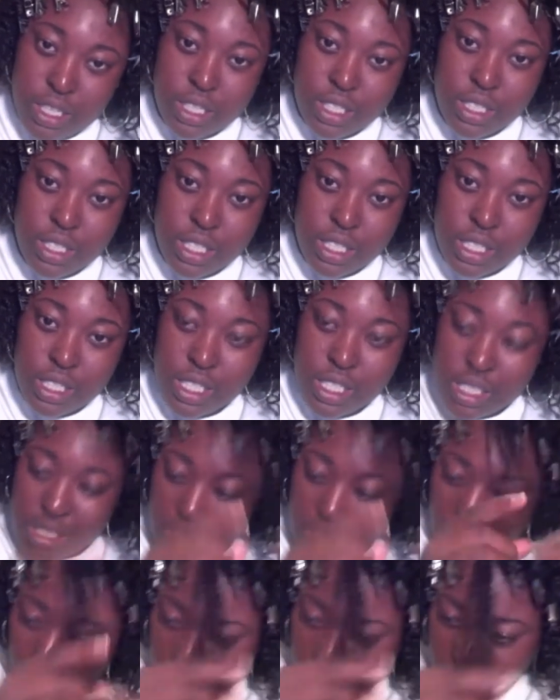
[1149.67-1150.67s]
Since it's
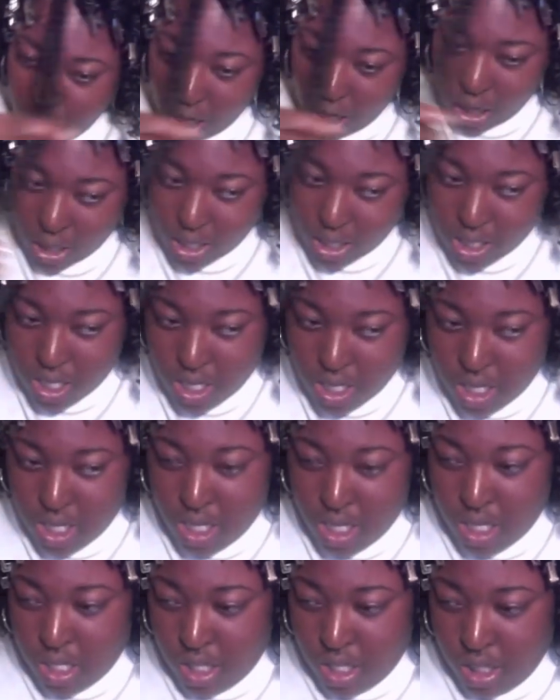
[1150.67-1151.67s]
not a lot
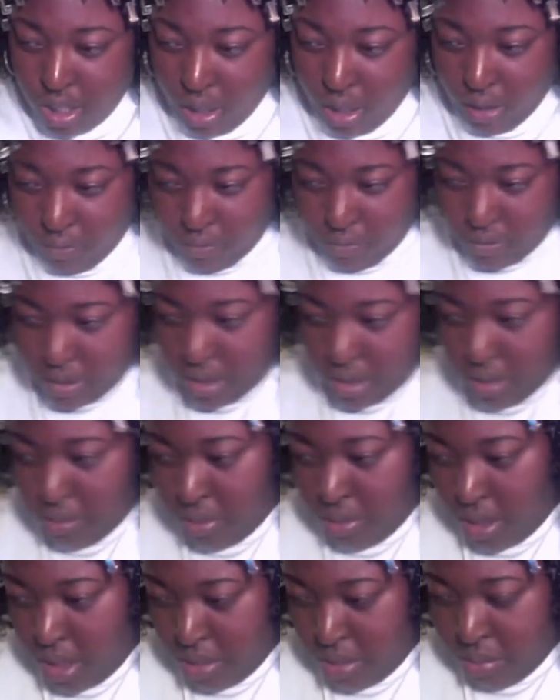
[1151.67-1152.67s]
left, I'm
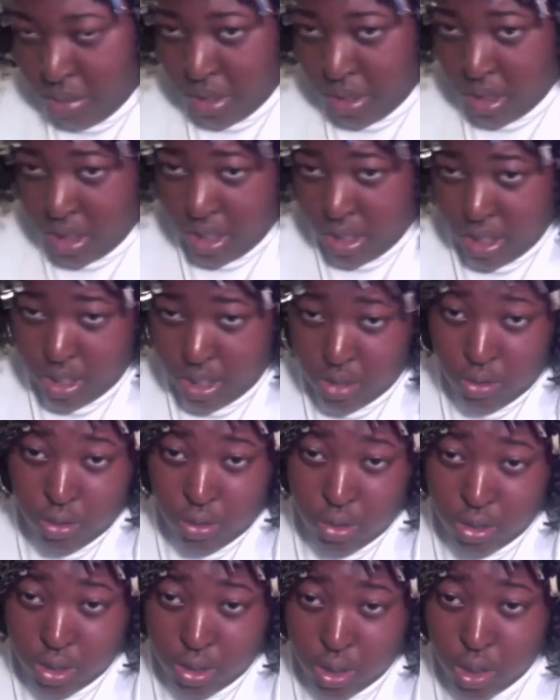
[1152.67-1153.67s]
going to put these all on